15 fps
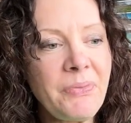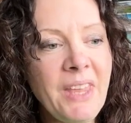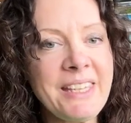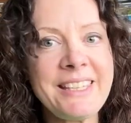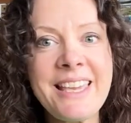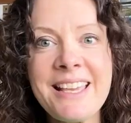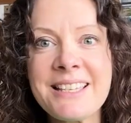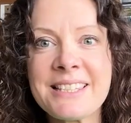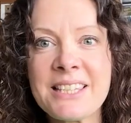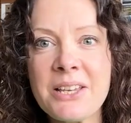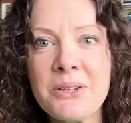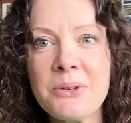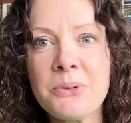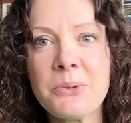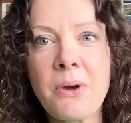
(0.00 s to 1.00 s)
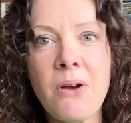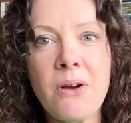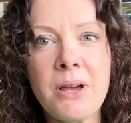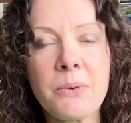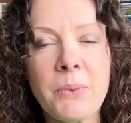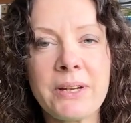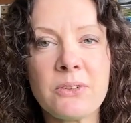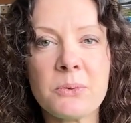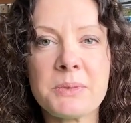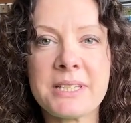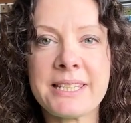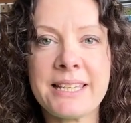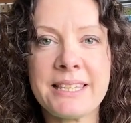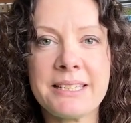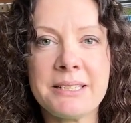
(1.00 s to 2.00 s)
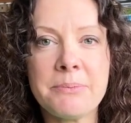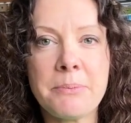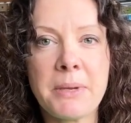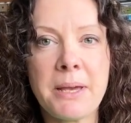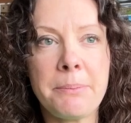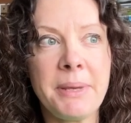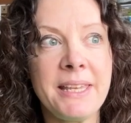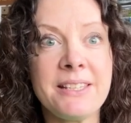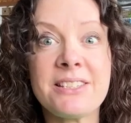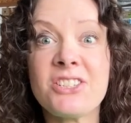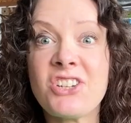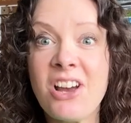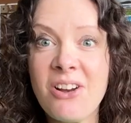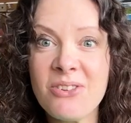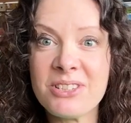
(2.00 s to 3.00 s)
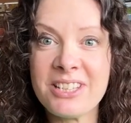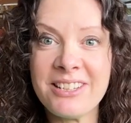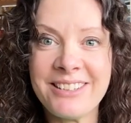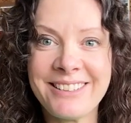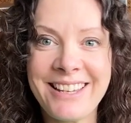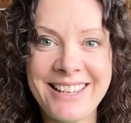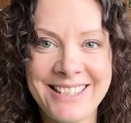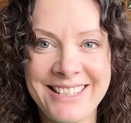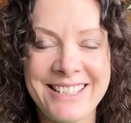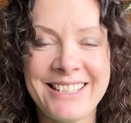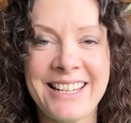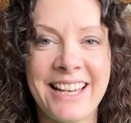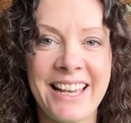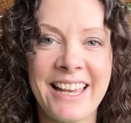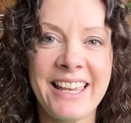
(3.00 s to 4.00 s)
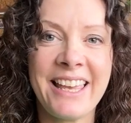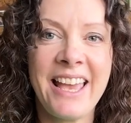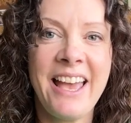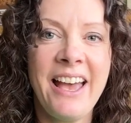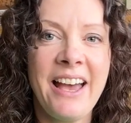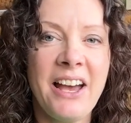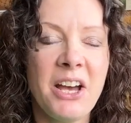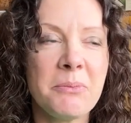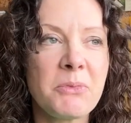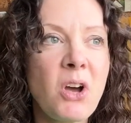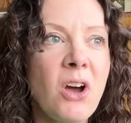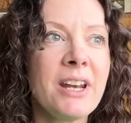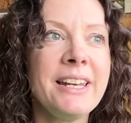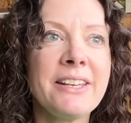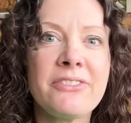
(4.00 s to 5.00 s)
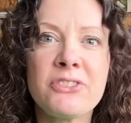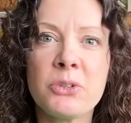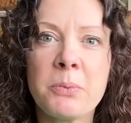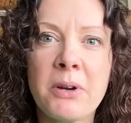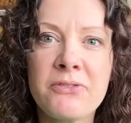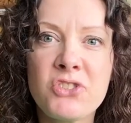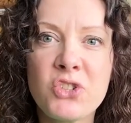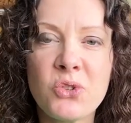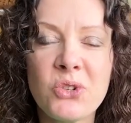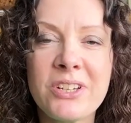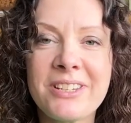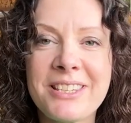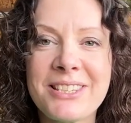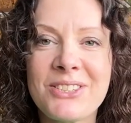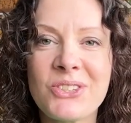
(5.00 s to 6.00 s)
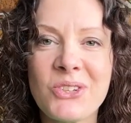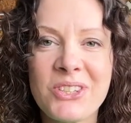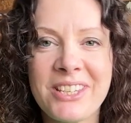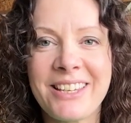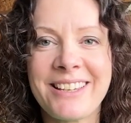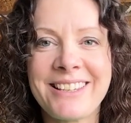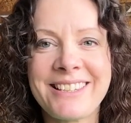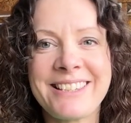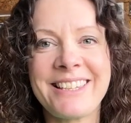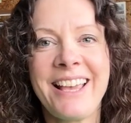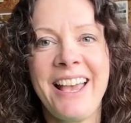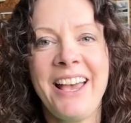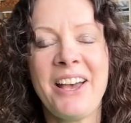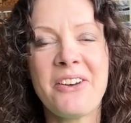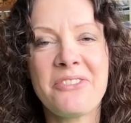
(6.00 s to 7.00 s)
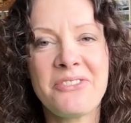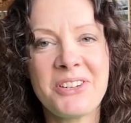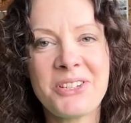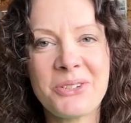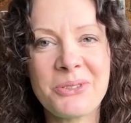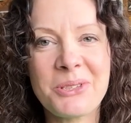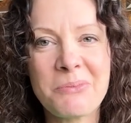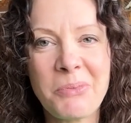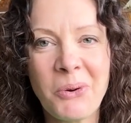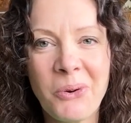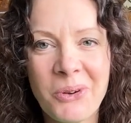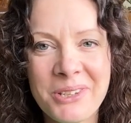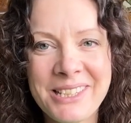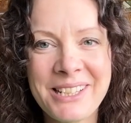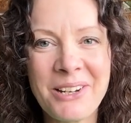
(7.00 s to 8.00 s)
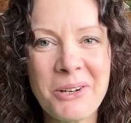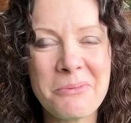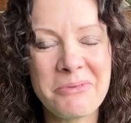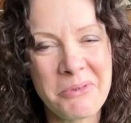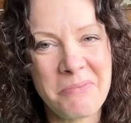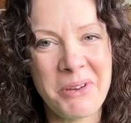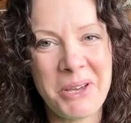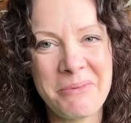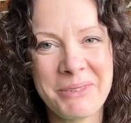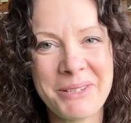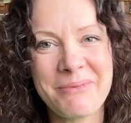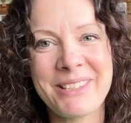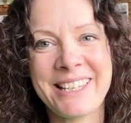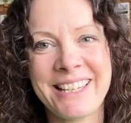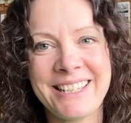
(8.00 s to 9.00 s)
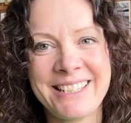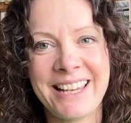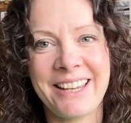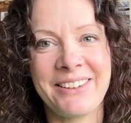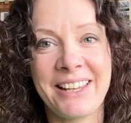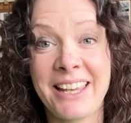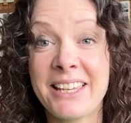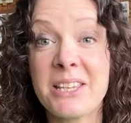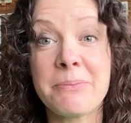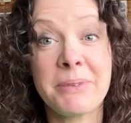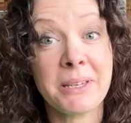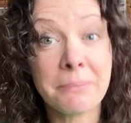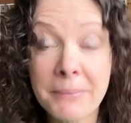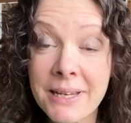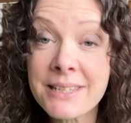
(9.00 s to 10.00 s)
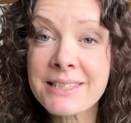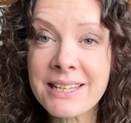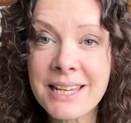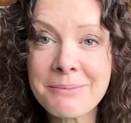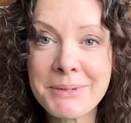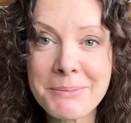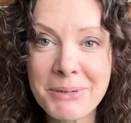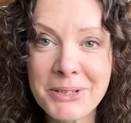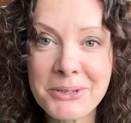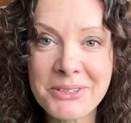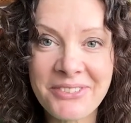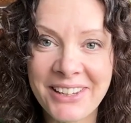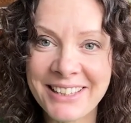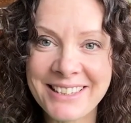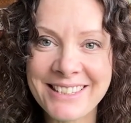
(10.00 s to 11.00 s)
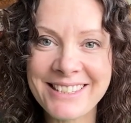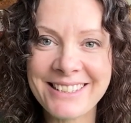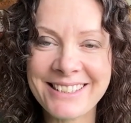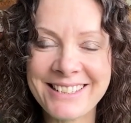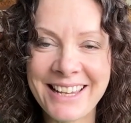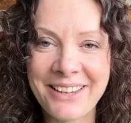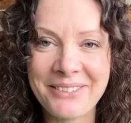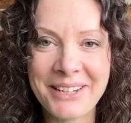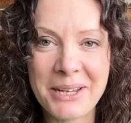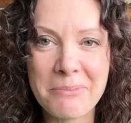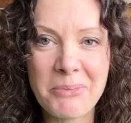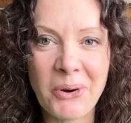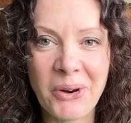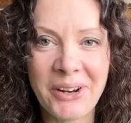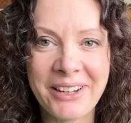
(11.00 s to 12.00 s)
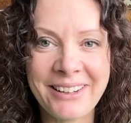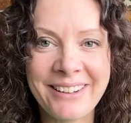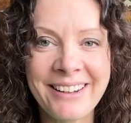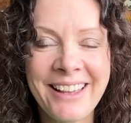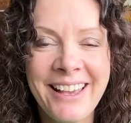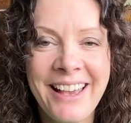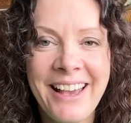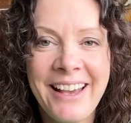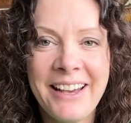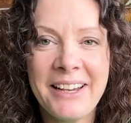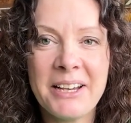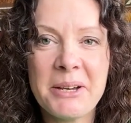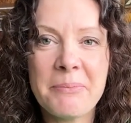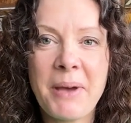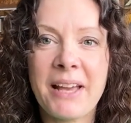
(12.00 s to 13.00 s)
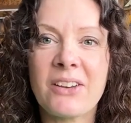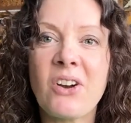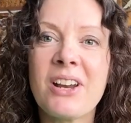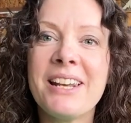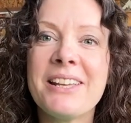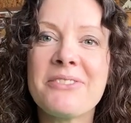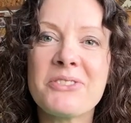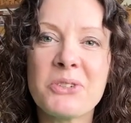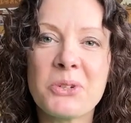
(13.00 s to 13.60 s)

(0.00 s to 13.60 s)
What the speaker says: Yeah, so I went up to see them beat Charlton yesterday. Got a lift up. I've joined the Sussex official supporters club for Birmingham City down here. You'd be amazed how many Blues fans are down near Brighton. And got a lift